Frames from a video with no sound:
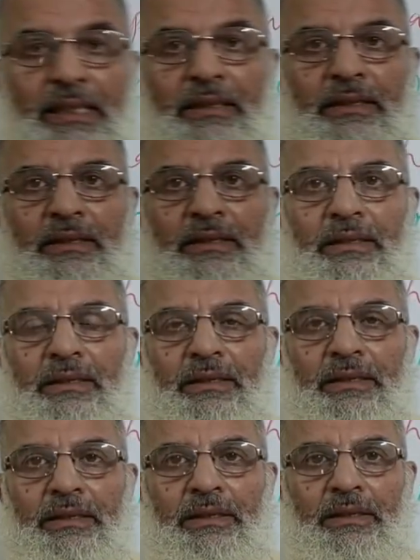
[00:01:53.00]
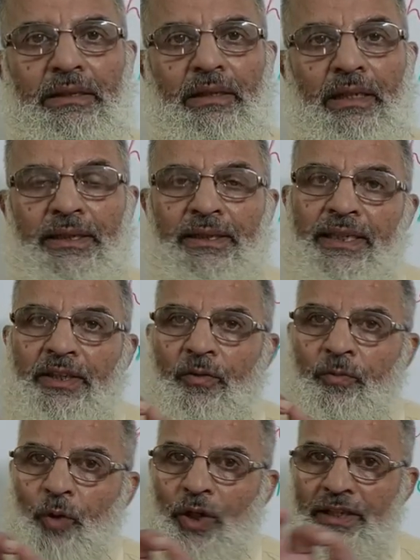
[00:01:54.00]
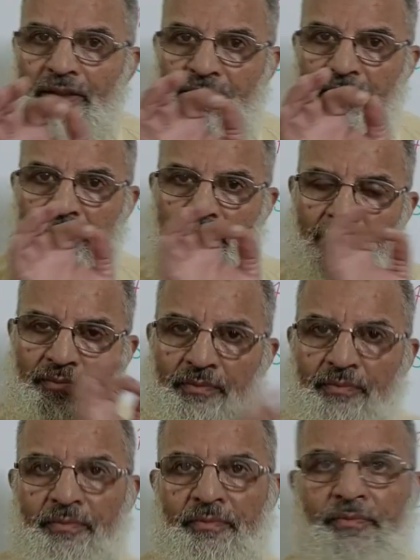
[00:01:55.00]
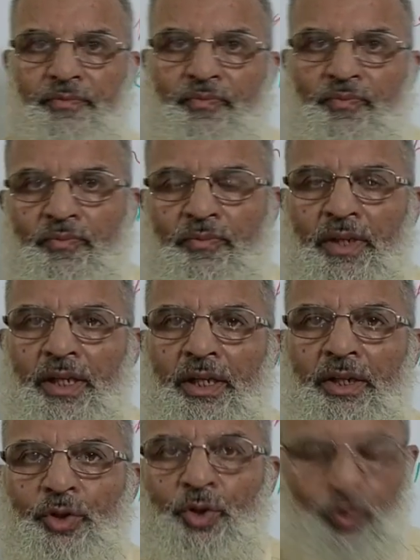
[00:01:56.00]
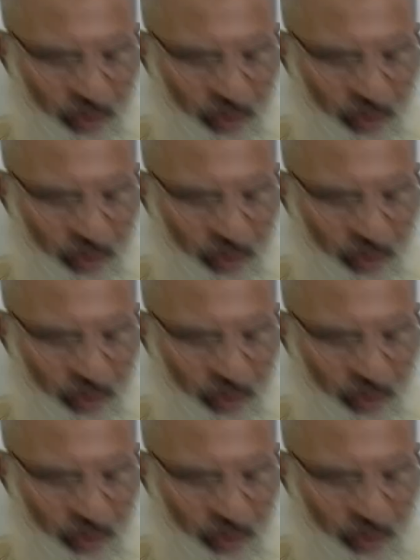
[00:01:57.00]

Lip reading: is a set of points. You